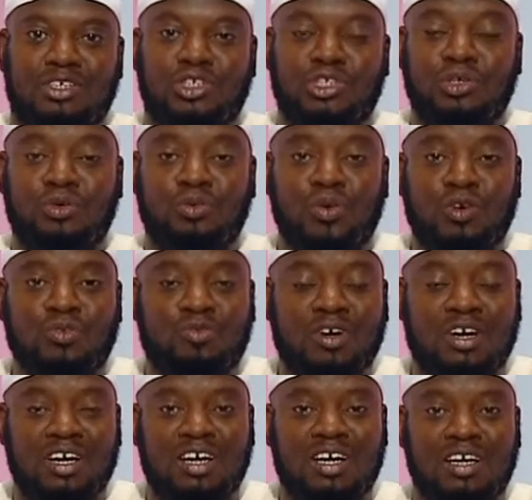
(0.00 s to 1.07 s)
The reward
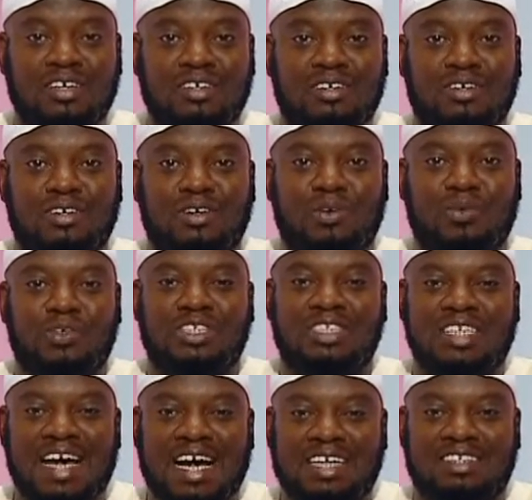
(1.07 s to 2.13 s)
for her was
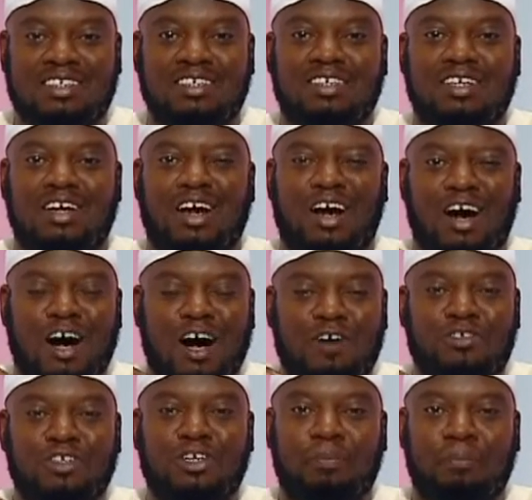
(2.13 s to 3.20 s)
that
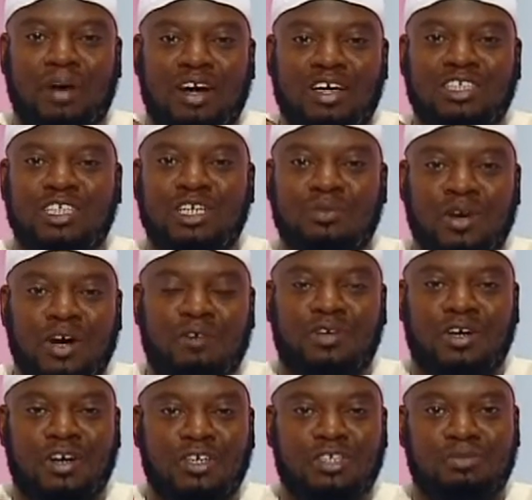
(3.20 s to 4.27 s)
after the passing away of
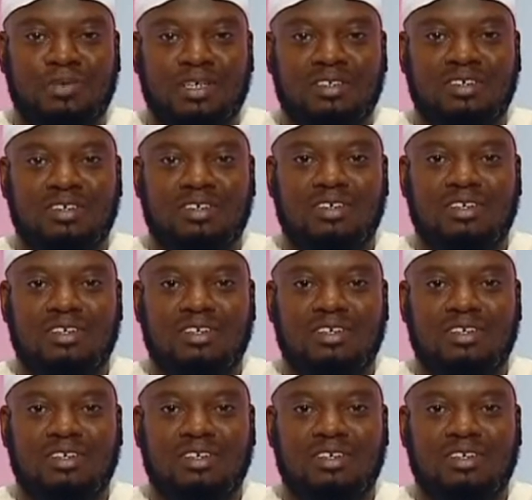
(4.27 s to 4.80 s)
her husband,